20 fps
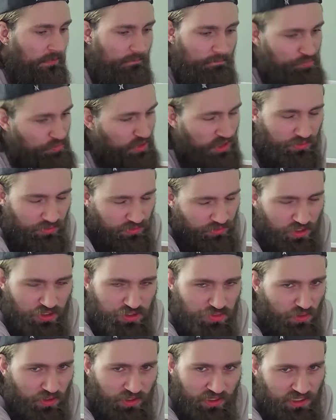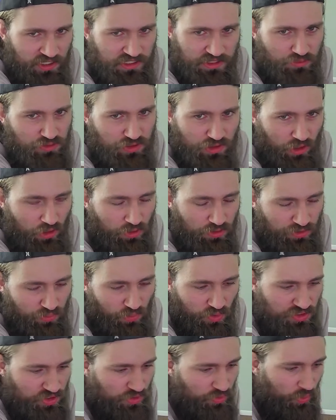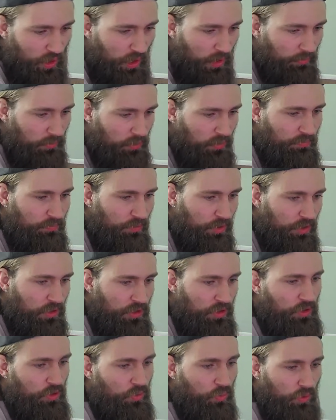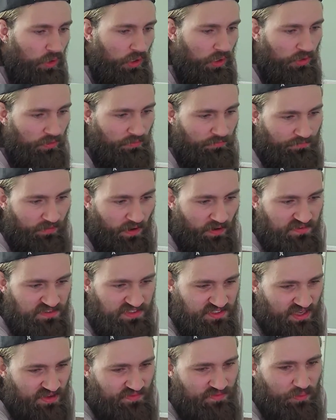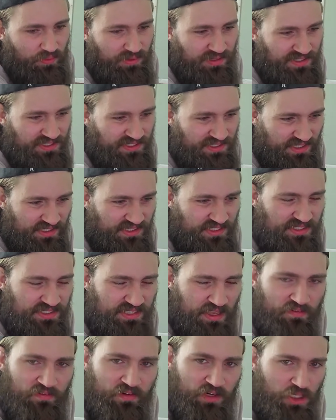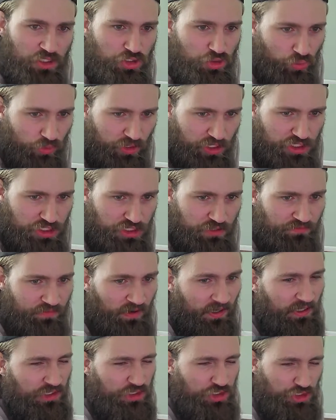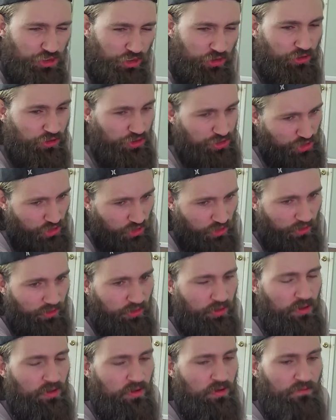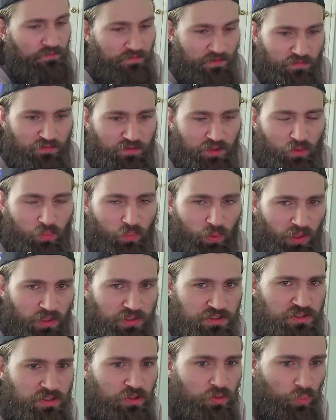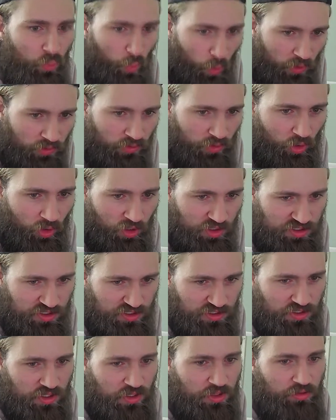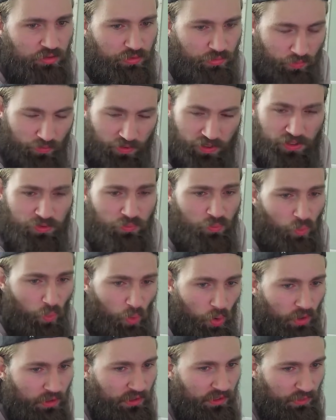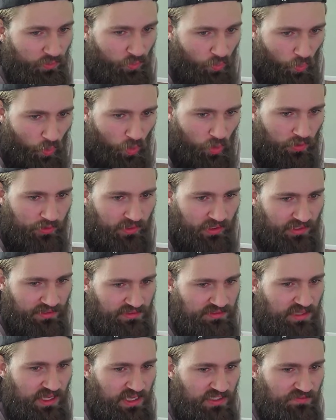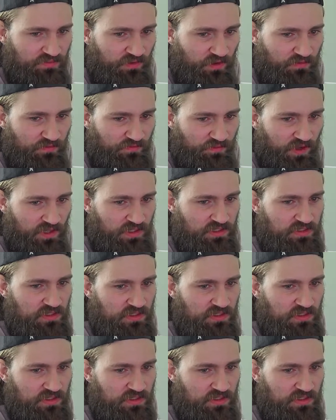It is what it is. It was close. It wasn't a robbery, but 5'7 with a 67-inch reach, fighting Sugar Sean, 15 wins, 1 losses, 3-1-1 in his last 5 fights.